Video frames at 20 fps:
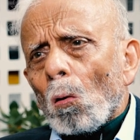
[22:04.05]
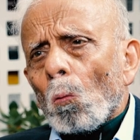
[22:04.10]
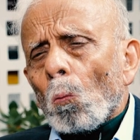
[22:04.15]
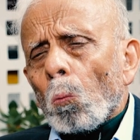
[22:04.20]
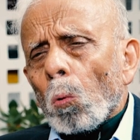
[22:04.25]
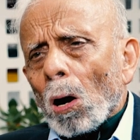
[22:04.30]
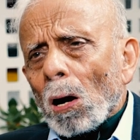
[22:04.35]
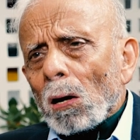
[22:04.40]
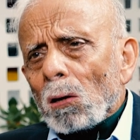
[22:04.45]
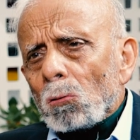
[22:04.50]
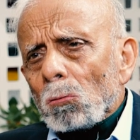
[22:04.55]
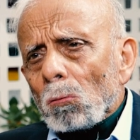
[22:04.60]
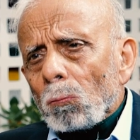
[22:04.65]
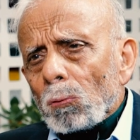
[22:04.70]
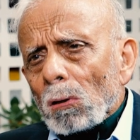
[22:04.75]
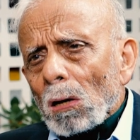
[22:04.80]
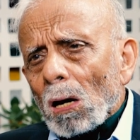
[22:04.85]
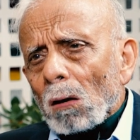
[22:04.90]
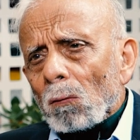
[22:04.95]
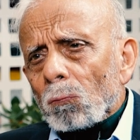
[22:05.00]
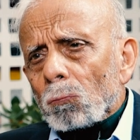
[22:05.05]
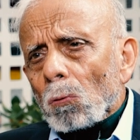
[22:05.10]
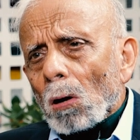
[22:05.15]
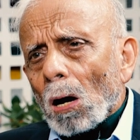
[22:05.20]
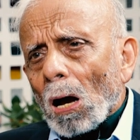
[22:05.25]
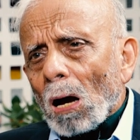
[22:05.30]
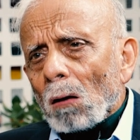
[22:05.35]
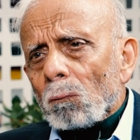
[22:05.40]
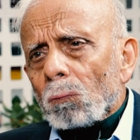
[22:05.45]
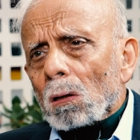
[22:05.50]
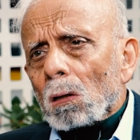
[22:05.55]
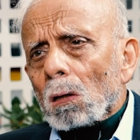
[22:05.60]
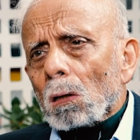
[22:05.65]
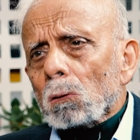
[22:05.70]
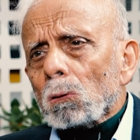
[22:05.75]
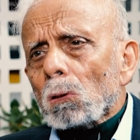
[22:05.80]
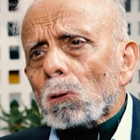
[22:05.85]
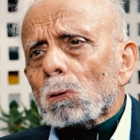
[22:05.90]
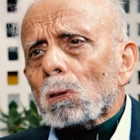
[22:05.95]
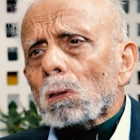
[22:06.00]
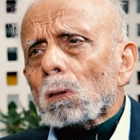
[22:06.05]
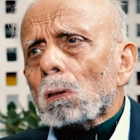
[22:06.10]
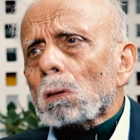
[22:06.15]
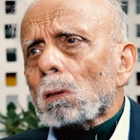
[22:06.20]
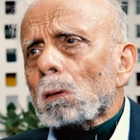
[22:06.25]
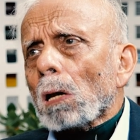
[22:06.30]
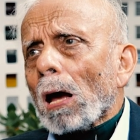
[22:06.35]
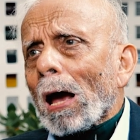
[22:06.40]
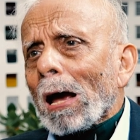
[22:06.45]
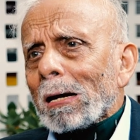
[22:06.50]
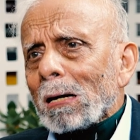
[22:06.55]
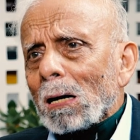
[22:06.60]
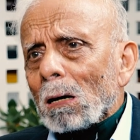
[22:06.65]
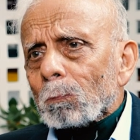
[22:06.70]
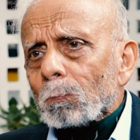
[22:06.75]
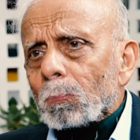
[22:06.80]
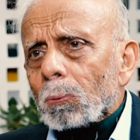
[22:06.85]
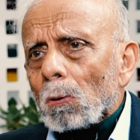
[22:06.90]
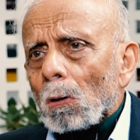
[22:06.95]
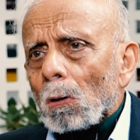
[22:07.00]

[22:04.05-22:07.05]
Why do we have to have a colonial hang-up